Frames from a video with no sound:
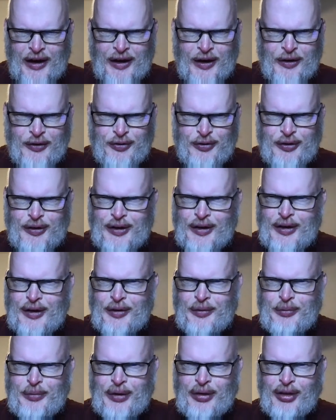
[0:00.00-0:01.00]
I've
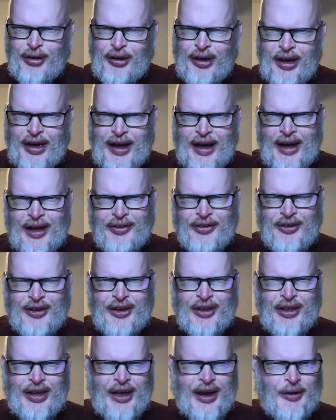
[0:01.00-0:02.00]
been looking at
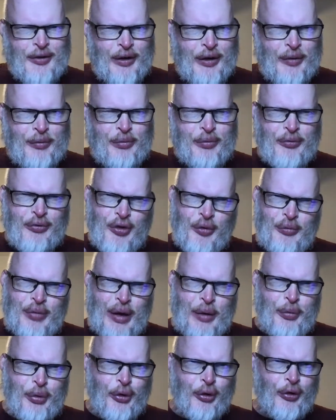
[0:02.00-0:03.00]
and hearing from
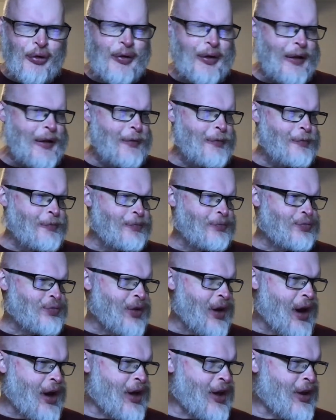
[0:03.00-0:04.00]
people.
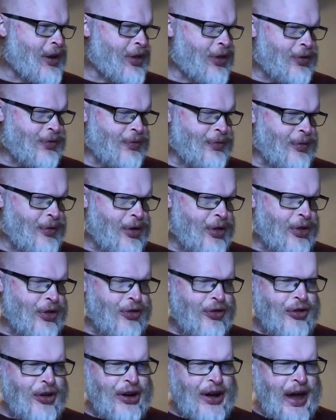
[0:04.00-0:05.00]
And
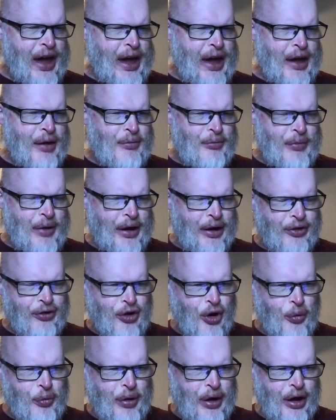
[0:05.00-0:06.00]
today, my
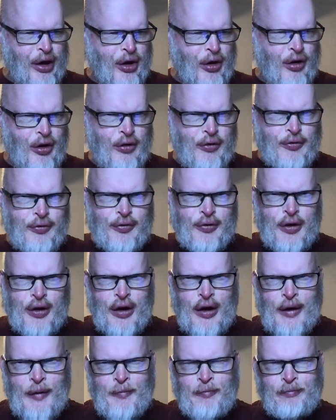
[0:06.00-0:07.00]
topic of,
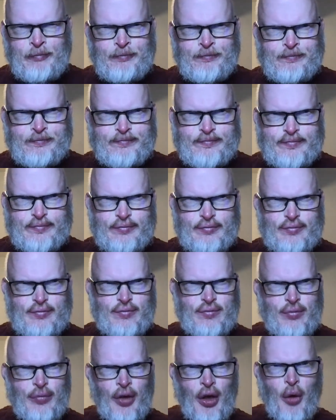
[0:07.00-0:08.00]

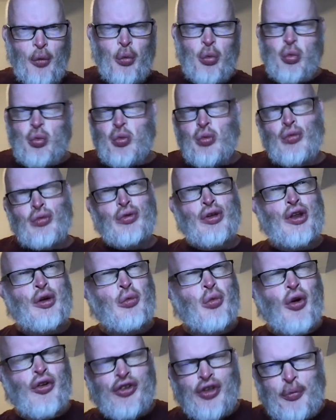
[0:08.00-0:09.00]
you know,
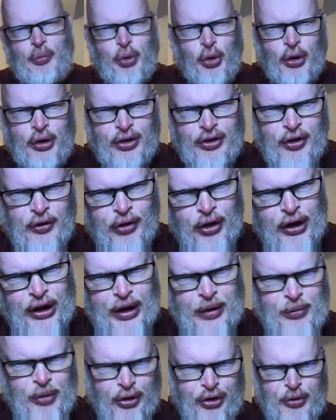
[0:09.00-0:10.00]
what's the point of
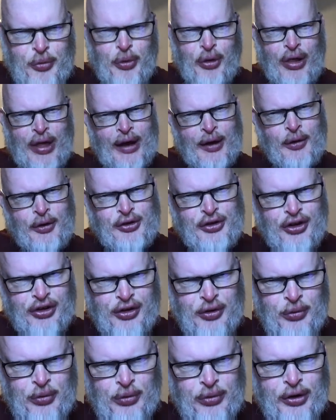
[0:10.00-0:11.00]
learning multiple languages,
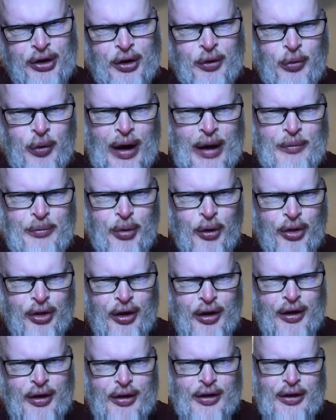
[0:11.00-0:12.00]
and, you know, why
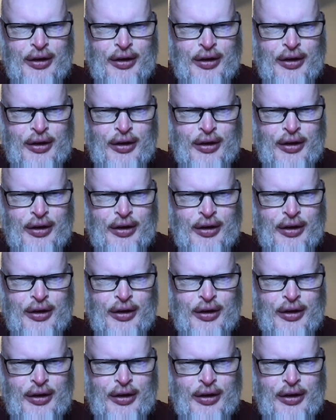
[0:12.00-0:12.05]
bother